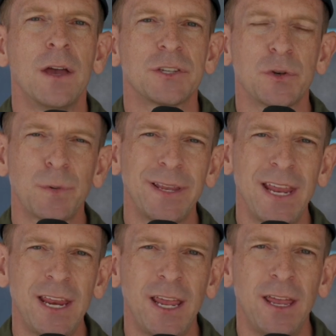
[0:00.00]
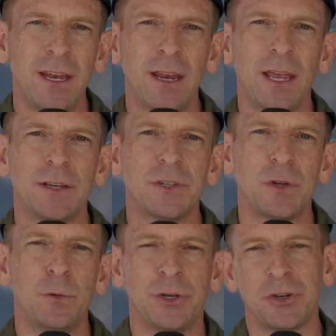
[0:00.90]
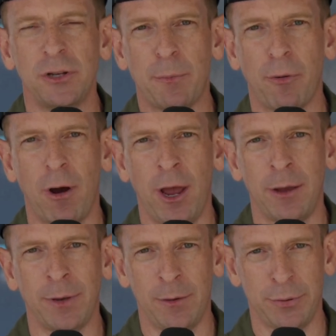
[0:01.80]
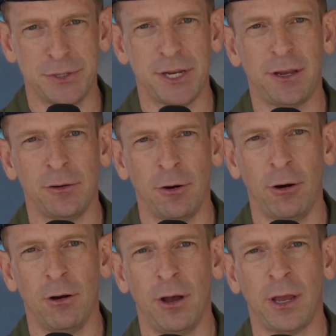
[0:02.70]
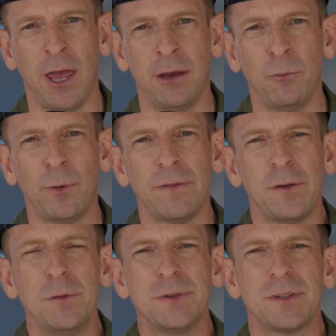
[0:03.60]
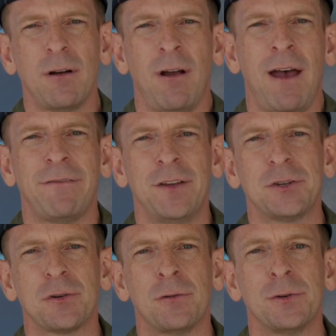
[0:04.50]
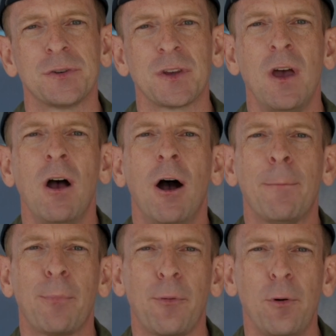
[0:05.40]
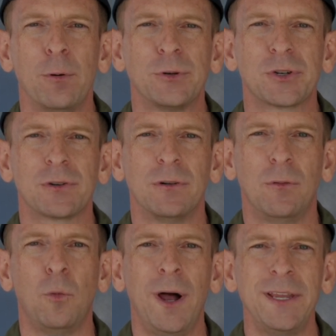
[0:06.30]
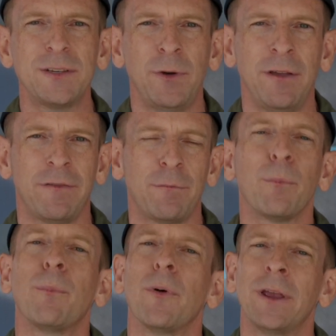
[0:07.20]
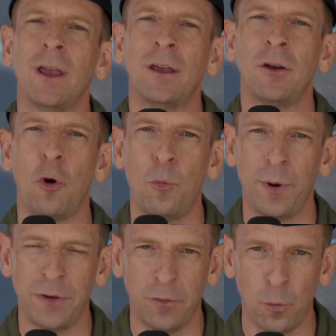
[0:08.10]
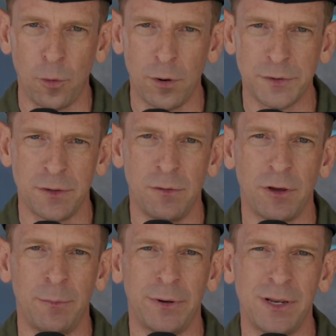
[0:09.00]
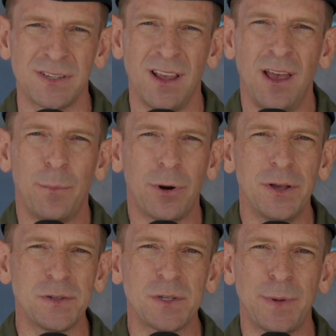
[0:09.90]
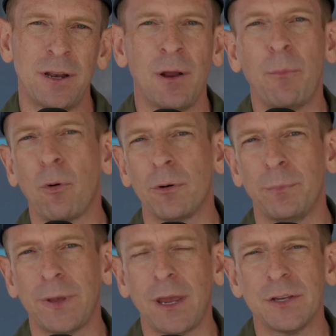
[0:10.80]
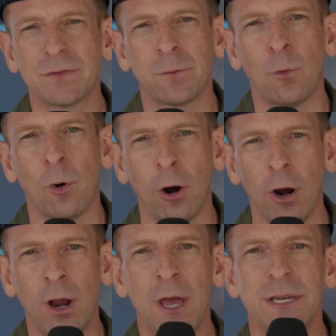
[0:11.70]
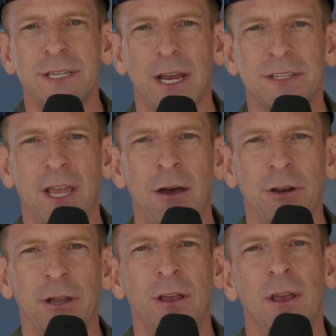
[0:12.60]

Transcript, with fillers: So as we then again to Agility Prime in particular, again, we've used our AF Ventures approach. One is a way of bringing an open door to new companies, but also it's been an important piece for tech scouting.